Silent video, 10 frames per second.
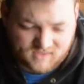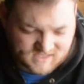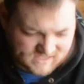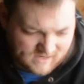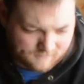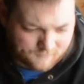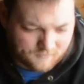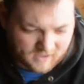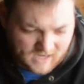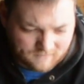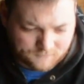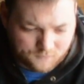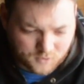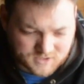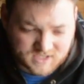that's it again
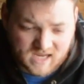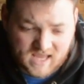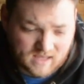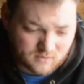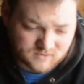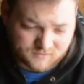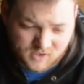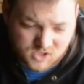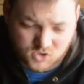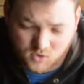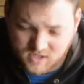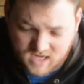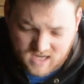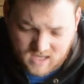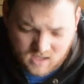for today. It was a very short
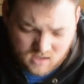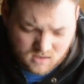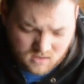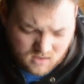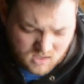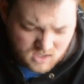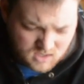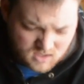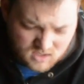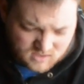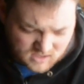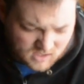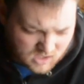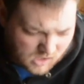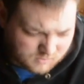day.
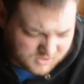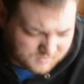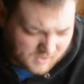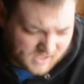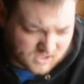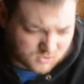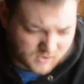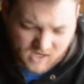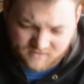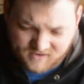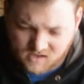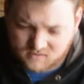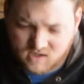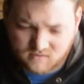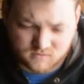Didn't accomplish much. We got the
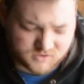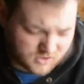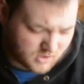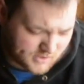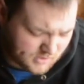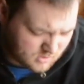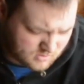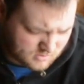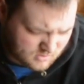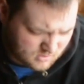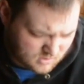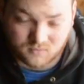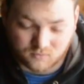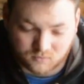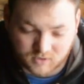valve covers on,
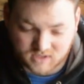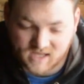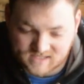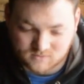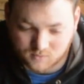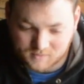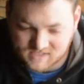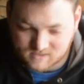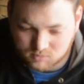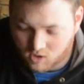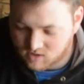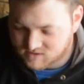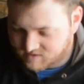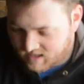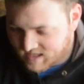realized we're missing
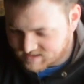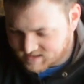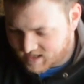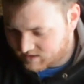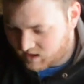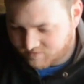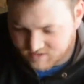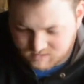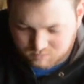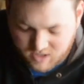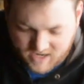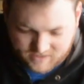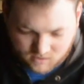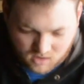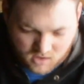parts on that side, got this
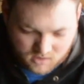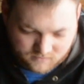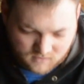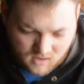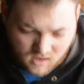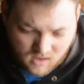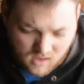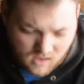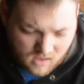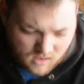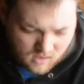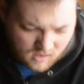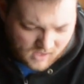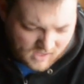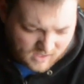bracket on,
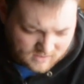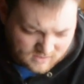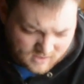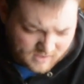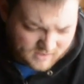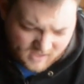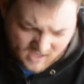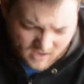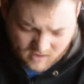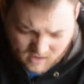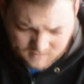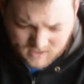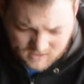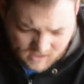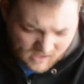and yeah, I
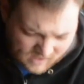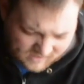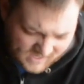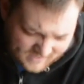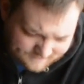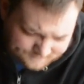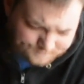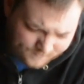mean, again,